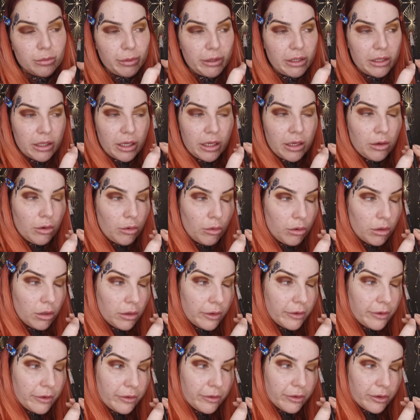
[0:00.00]
being ill
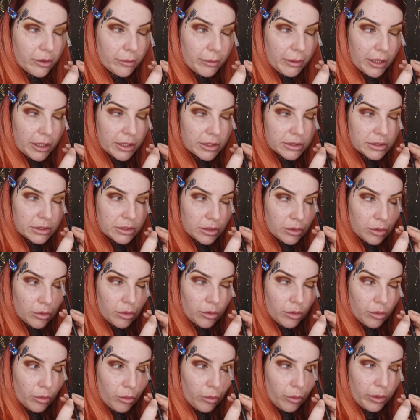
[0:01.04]
for the past
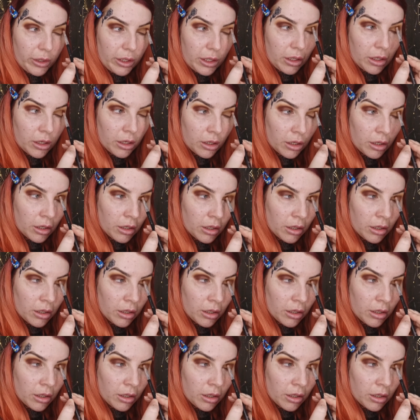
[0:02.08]
week.